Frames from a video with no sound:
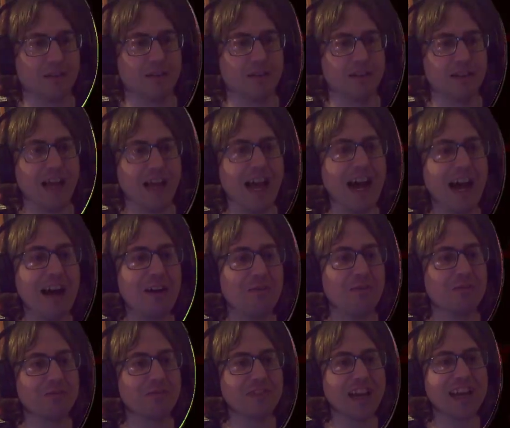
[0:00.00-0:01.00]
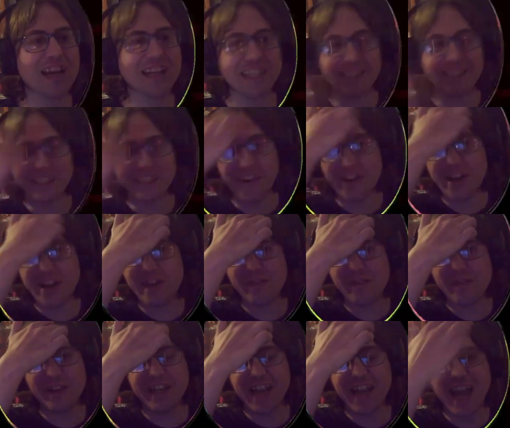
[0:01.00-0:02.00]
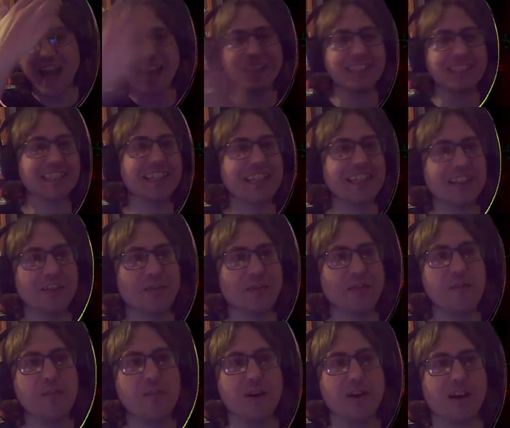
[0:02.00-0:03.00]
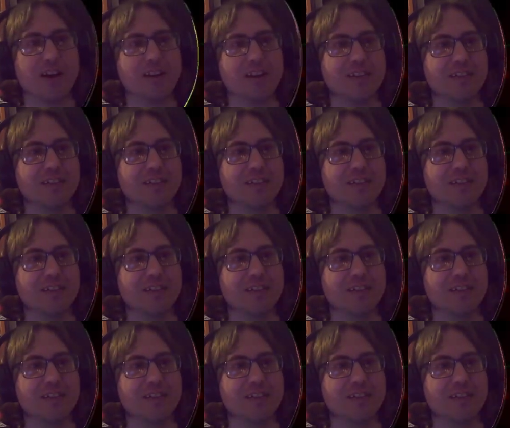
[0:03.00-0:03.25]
How? That is not even landing in the flipper.